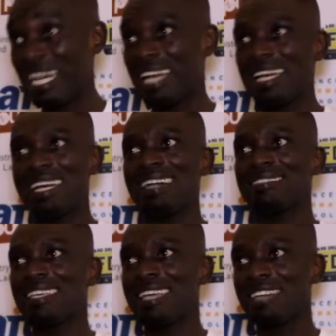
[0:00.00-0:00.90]
Ghana
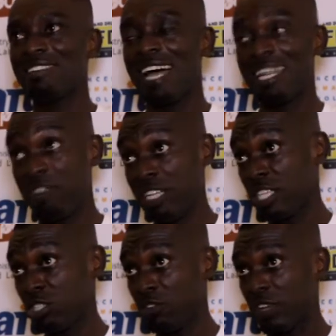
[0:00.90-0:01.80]
can take ad
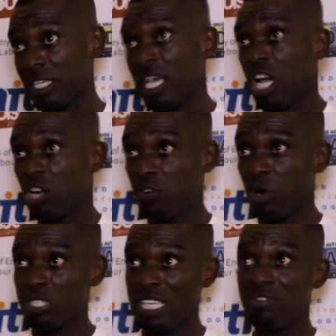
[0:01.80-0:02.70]
advantage of it. And of
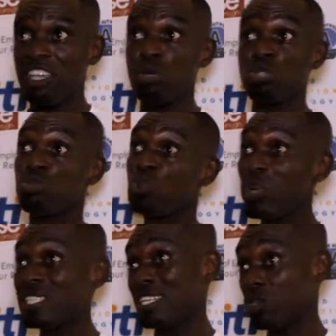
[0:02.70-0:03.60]
course, if you're able to
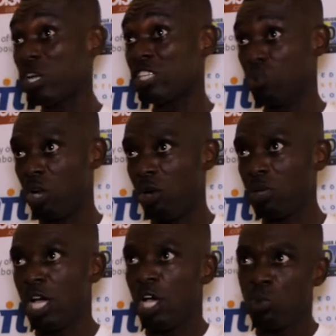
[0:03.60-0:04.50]
do it and do it
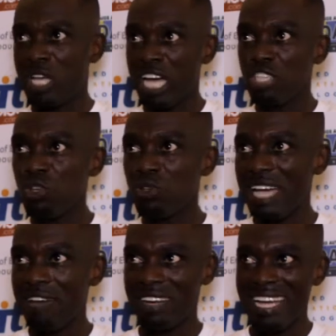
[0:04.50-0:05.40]
well, we can use
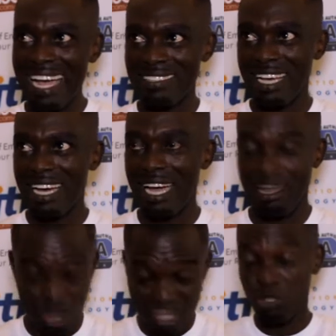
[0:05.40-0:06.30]
Africa as a,
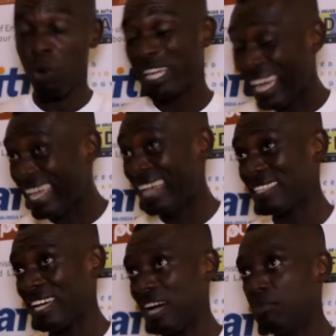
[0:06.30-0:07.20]
uh, sorry, Ghana
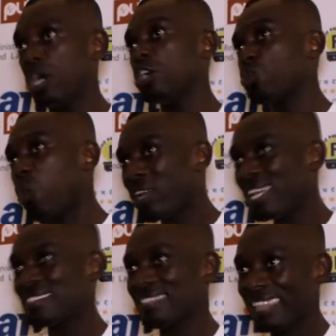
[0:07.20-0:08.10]
as a hub to
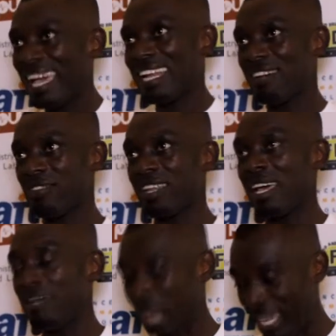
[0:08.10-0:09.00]
connect the other,
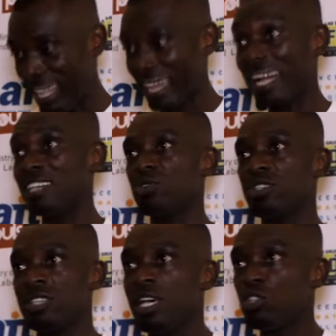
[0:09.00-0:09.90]
um, other
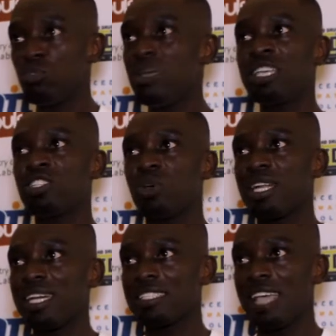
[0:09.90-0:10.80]
countries to make sure
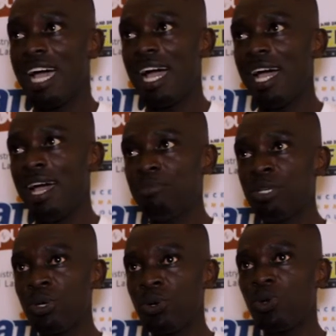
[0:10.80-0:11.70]
that, um,
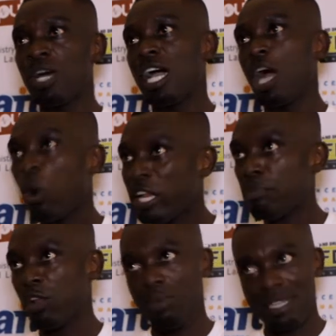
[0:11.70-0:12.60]
you know,
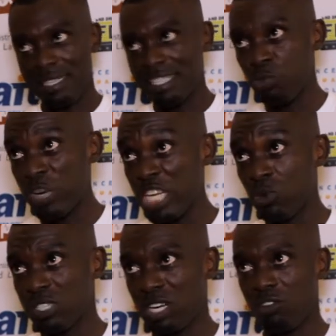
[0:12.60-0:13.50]
unemployment is
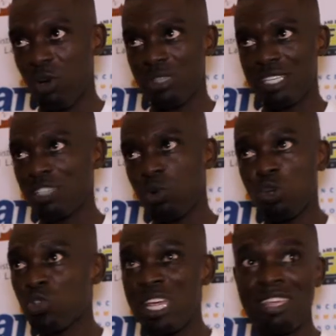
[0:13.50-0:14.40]
reduced, and of course, it will
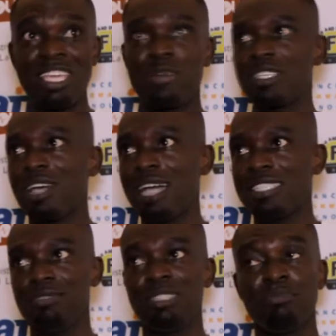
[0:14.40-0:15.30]
also increase our
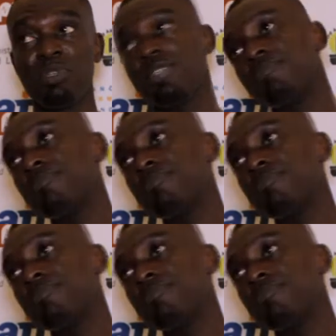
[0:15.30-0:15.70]
GDP.